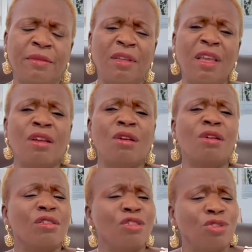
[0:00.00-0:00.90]
It could
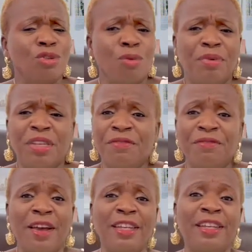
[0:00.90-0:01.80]
also be
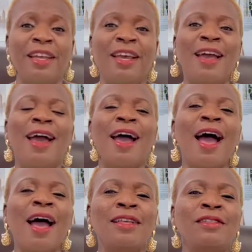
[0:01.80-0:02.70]
defined
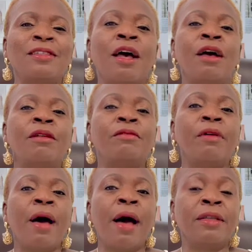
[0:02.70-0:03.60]
as
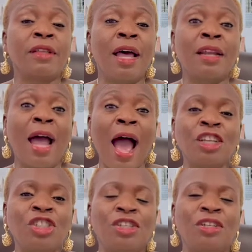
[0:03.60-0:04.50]
an
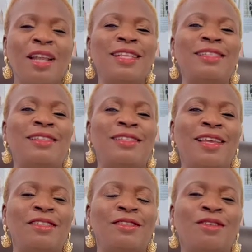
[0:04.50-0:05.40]
action and
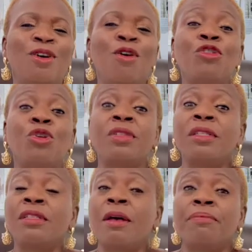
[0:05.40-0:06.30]
state of
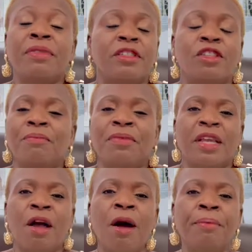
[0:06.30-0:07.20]
using
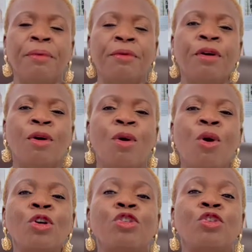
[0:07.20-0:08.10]
something up
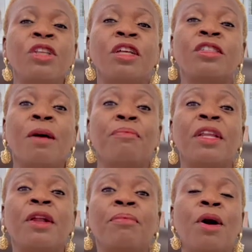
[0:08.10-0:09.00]
or using
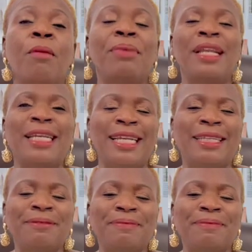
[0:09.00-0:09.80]
something up completely.